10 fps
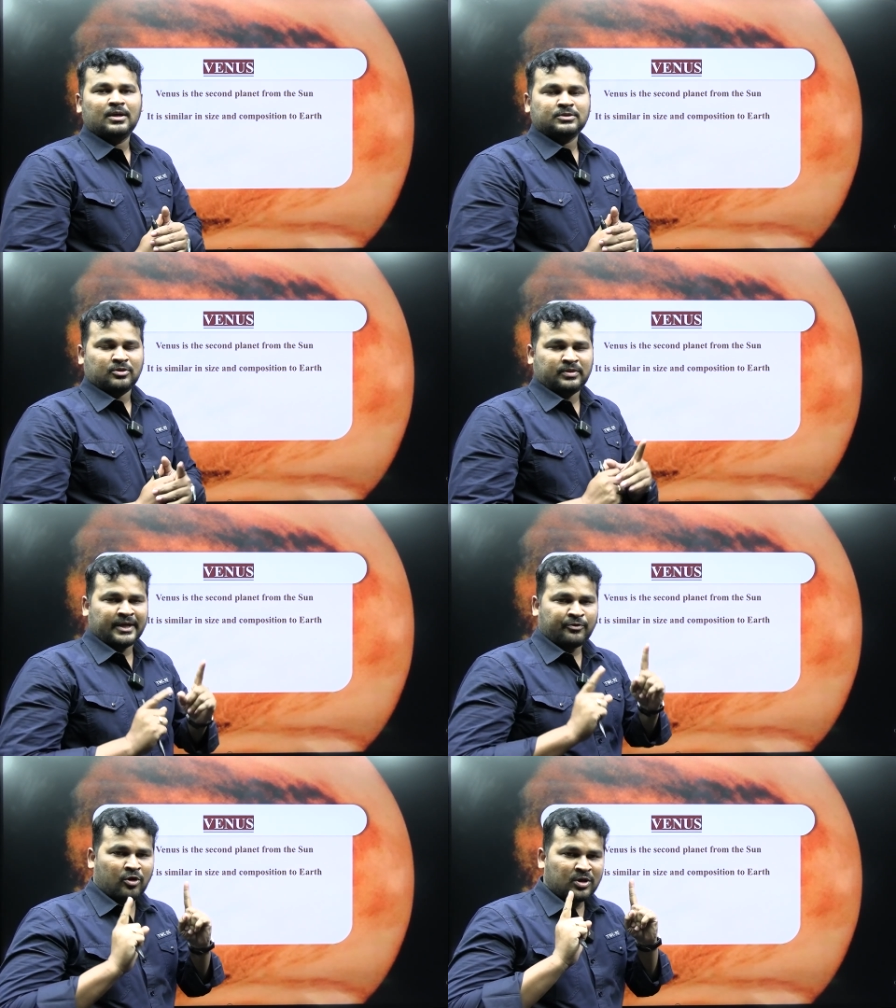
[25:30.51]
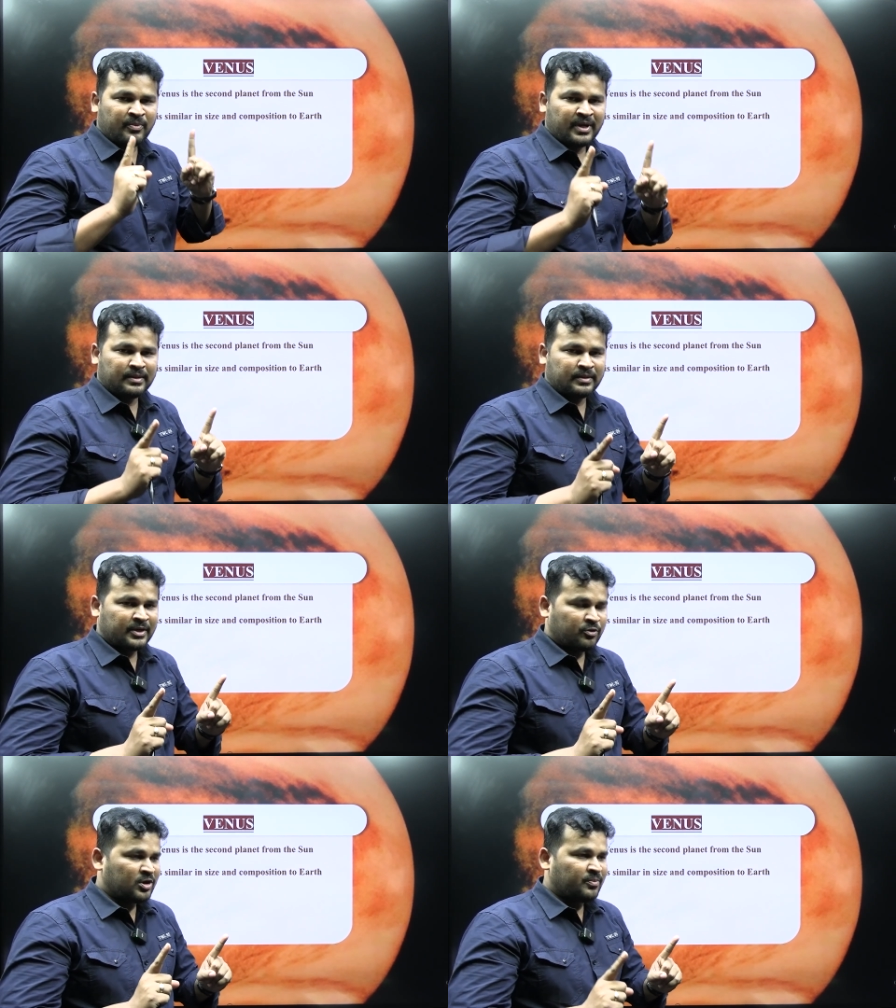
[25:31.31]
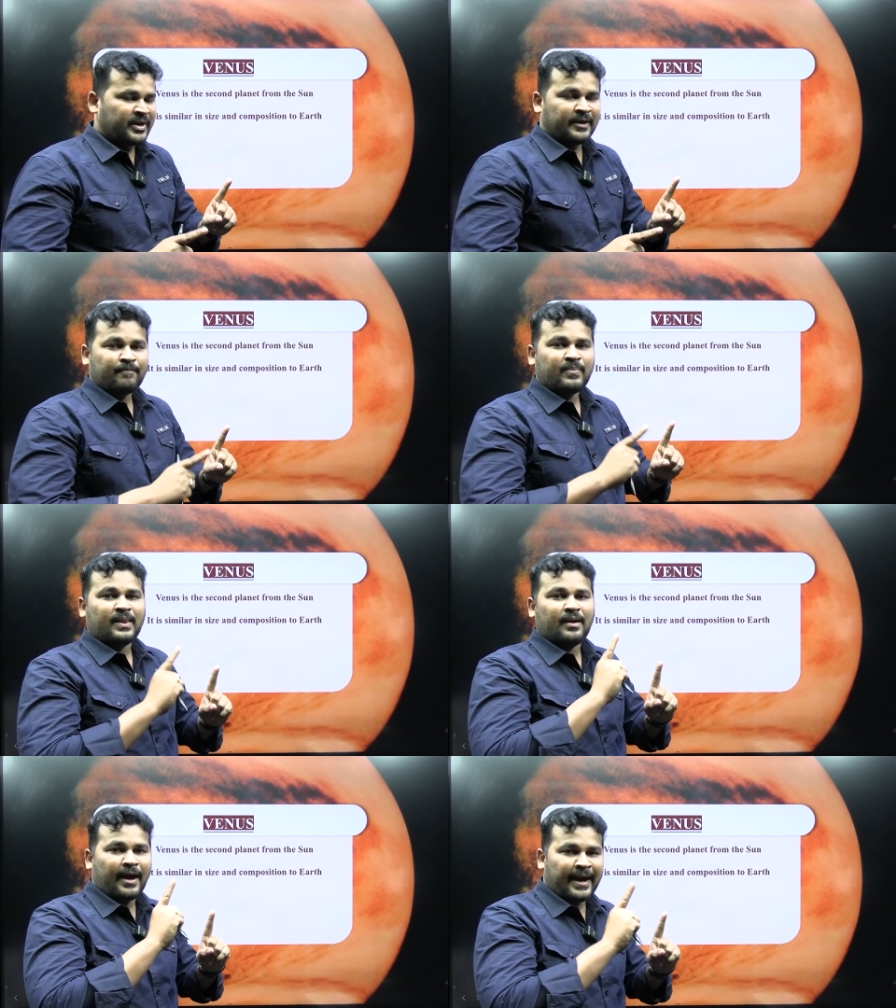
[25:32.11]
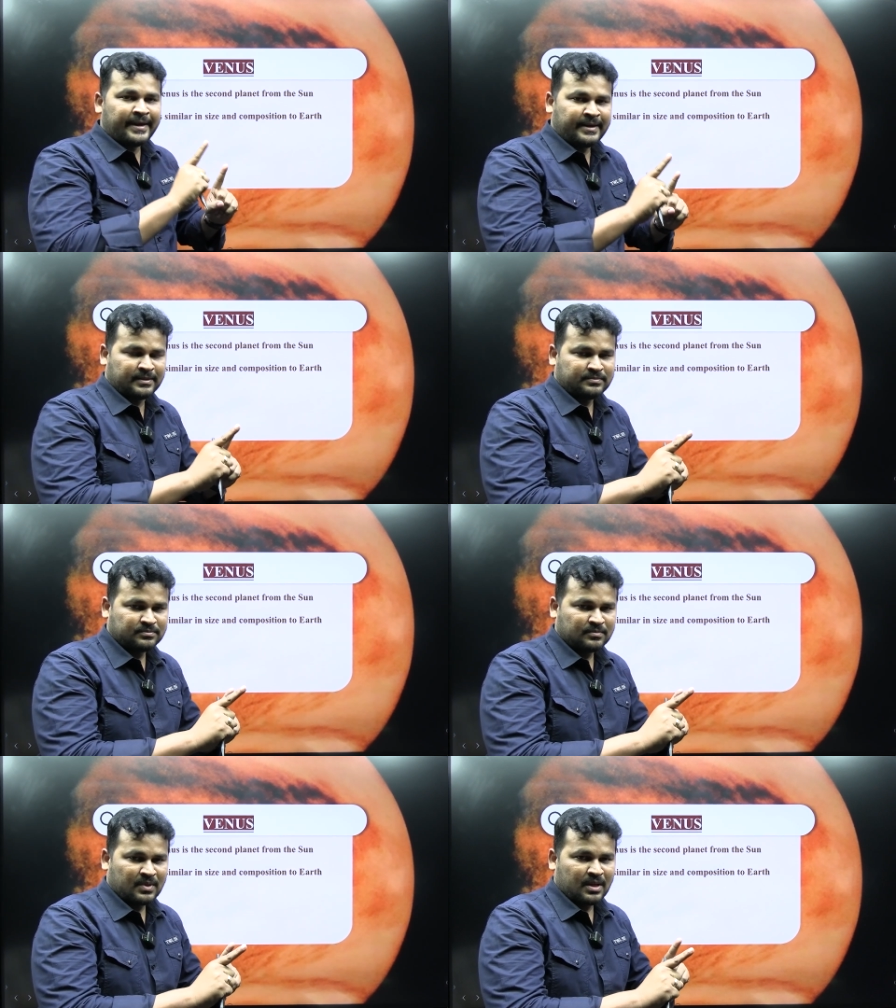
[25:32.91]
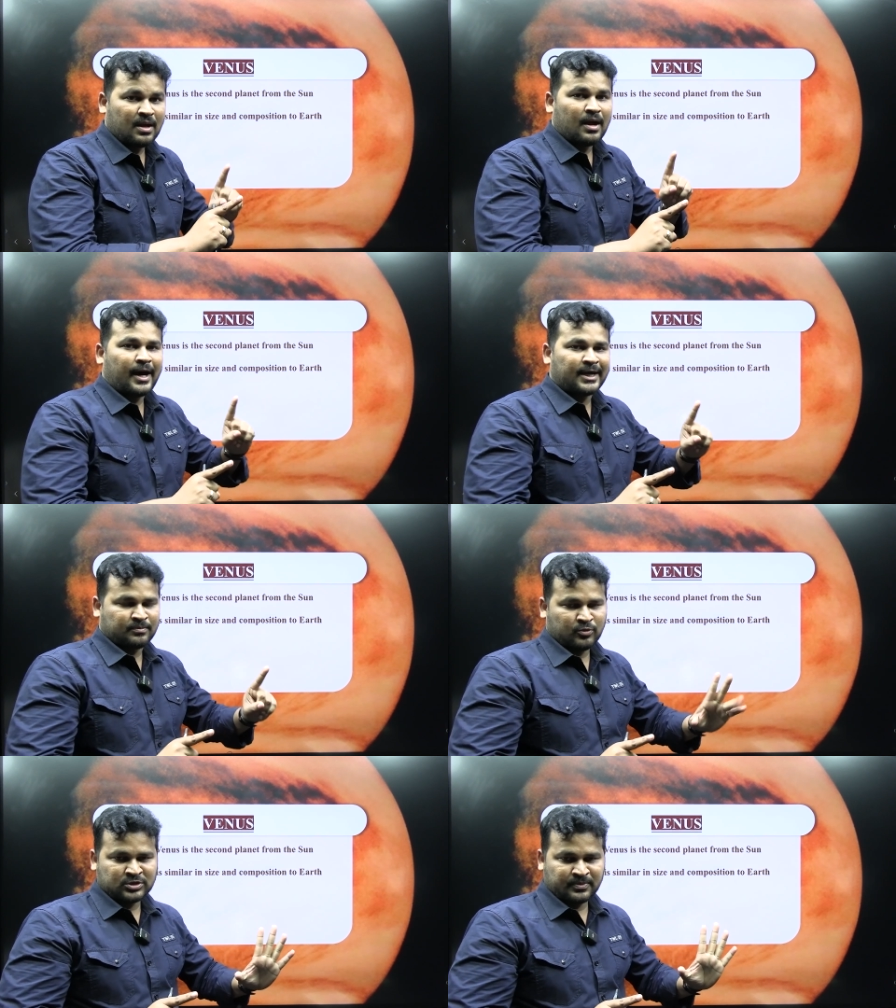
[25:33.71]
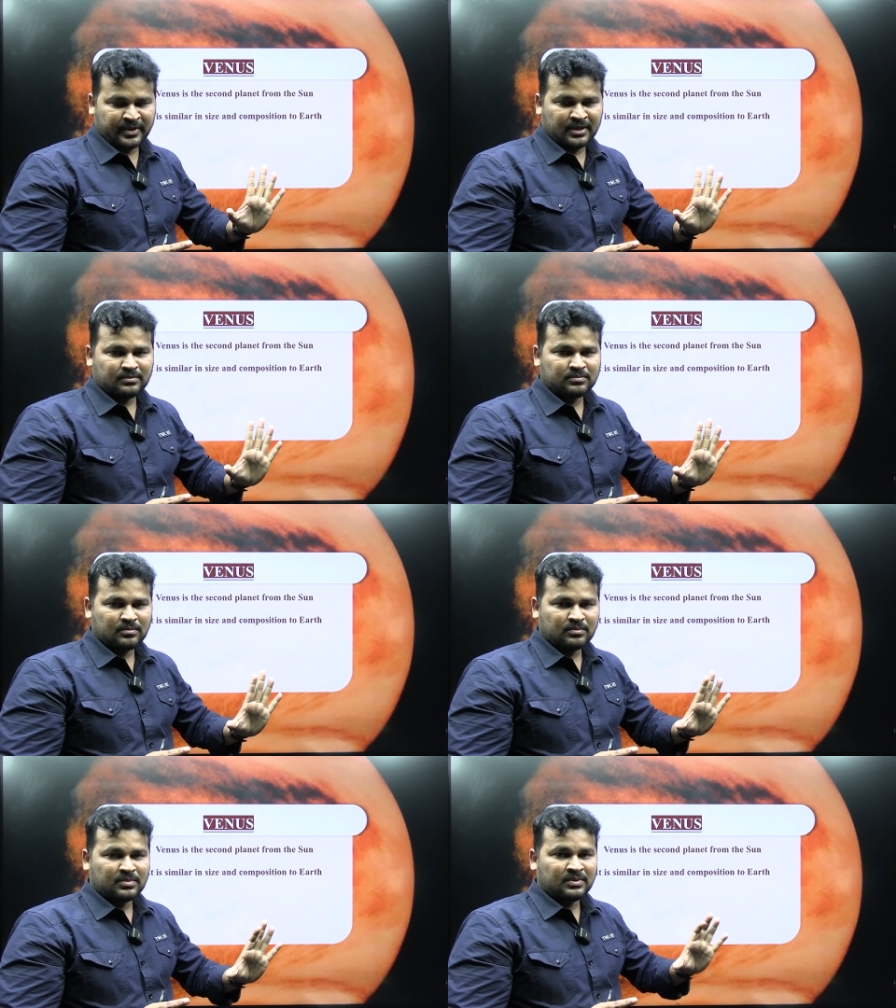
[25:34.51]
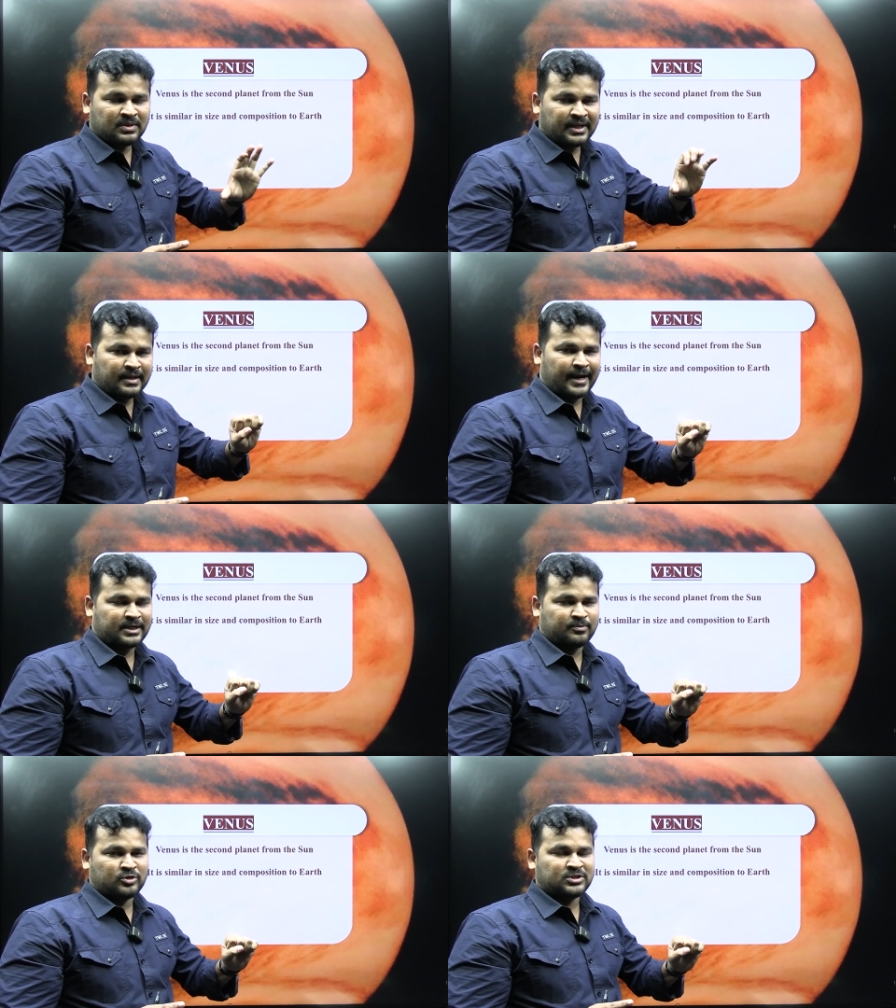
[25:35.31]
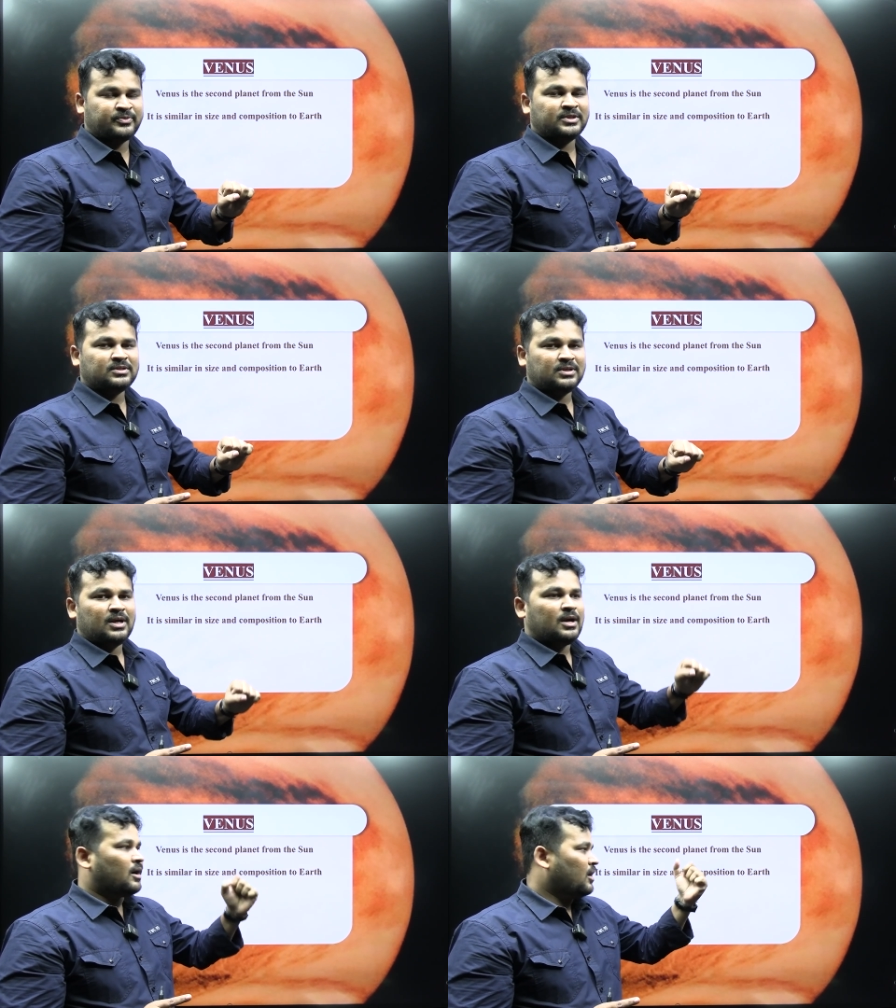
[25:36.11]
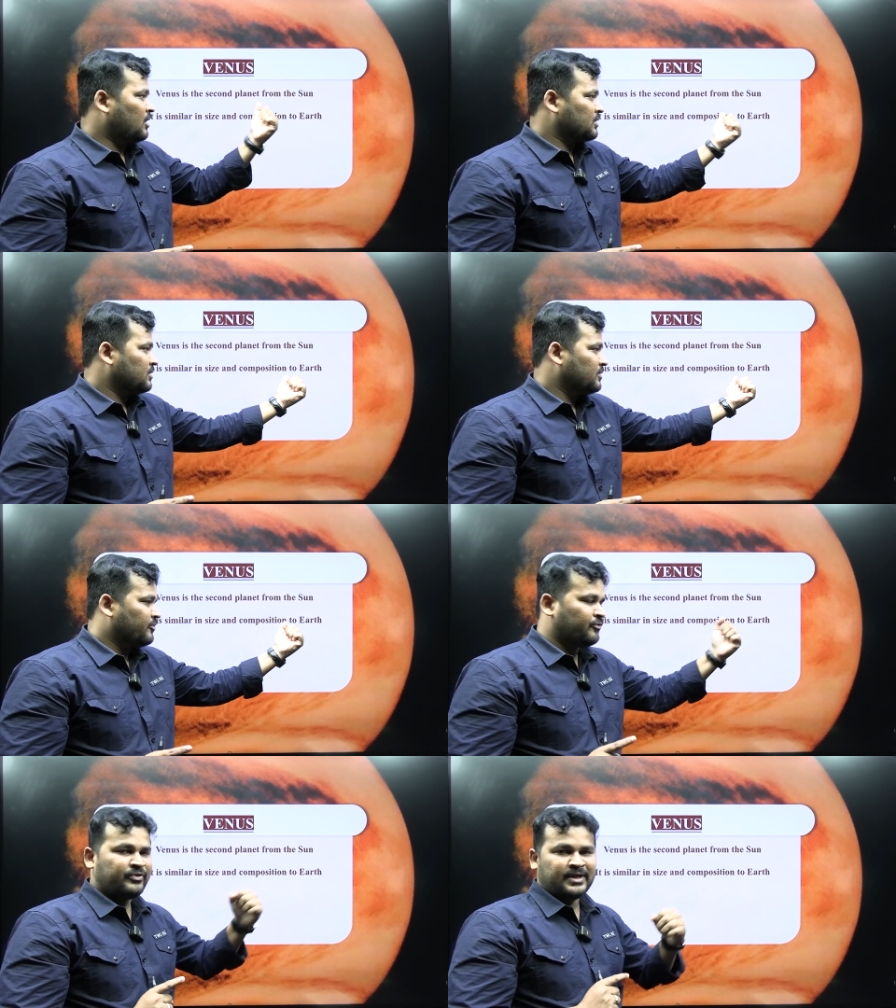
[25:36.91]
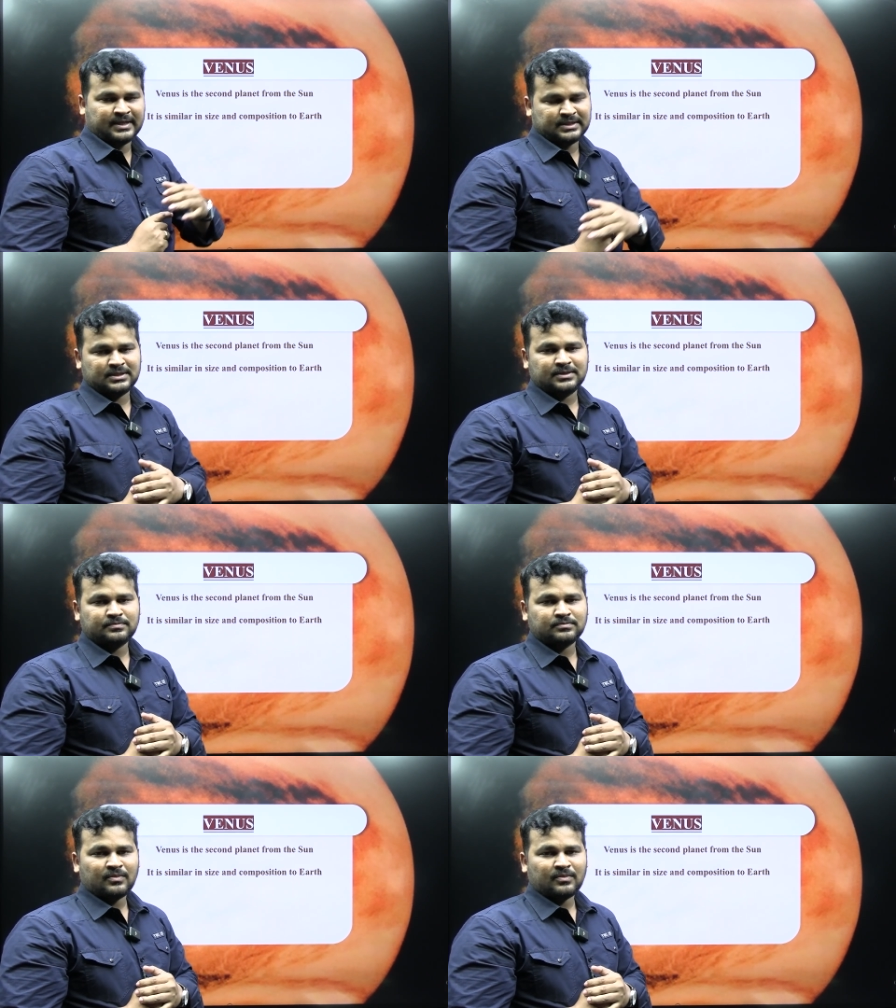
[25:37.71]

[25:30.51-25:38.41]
So there won't be any atmosphere, thick atmosphere on Venus.